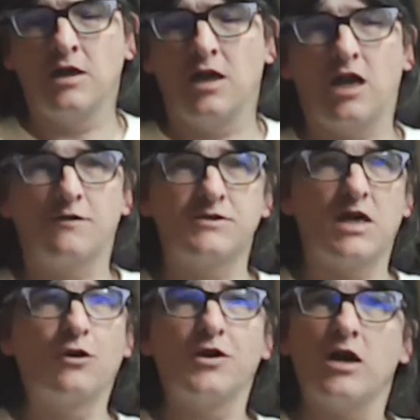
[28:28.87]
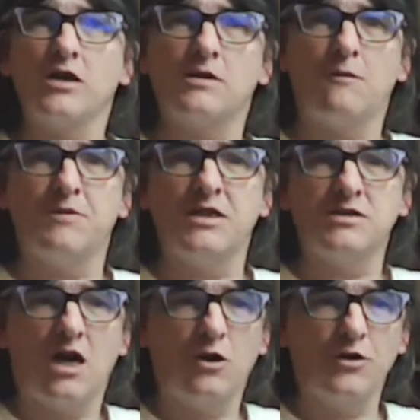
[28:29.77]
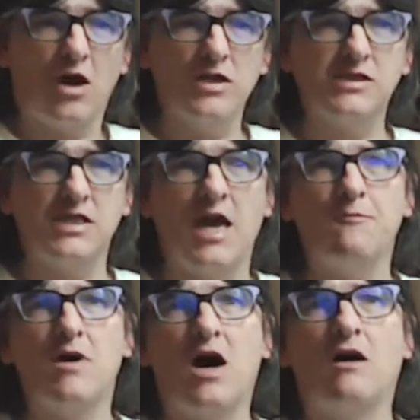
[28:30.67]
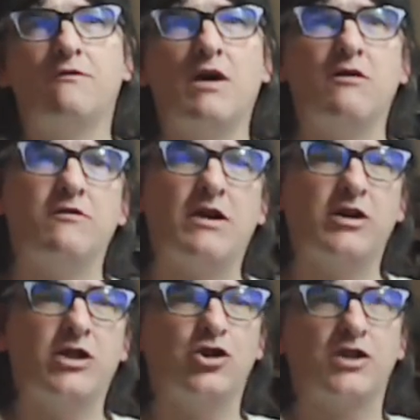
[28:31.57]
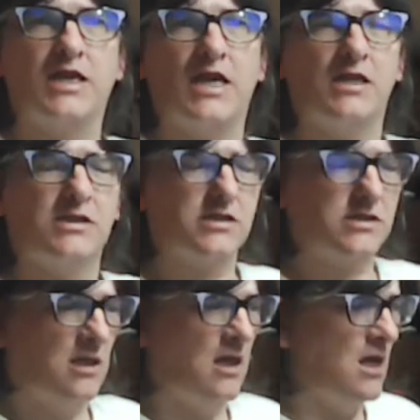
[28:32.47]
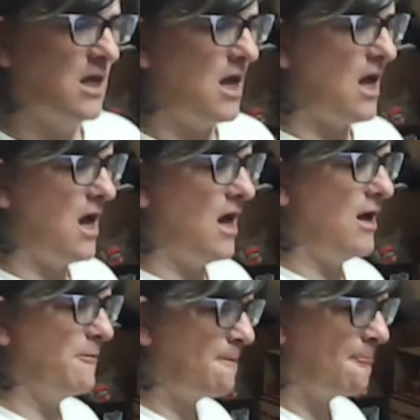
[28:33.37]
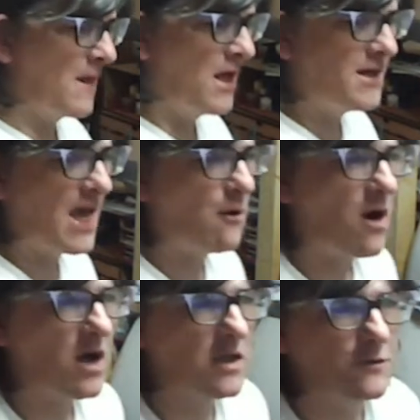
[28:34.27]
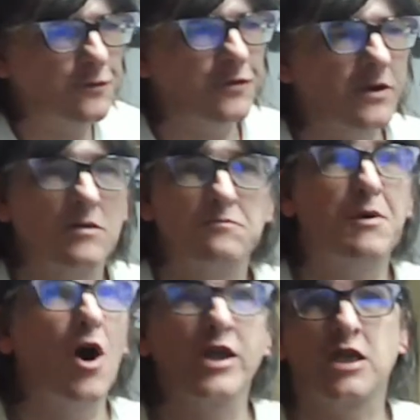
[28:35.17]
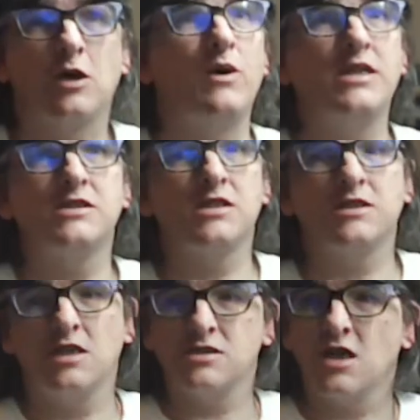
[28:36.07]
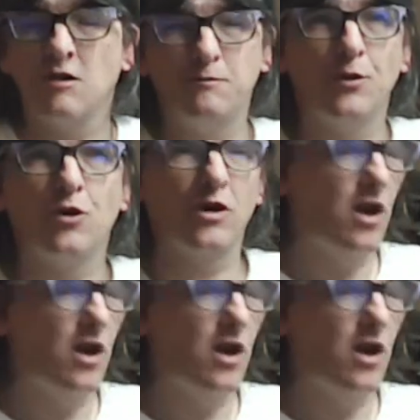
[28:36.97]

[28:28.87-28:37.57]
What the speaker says: And I've been told ICM are very, very good kits. Now by coincidence, I've got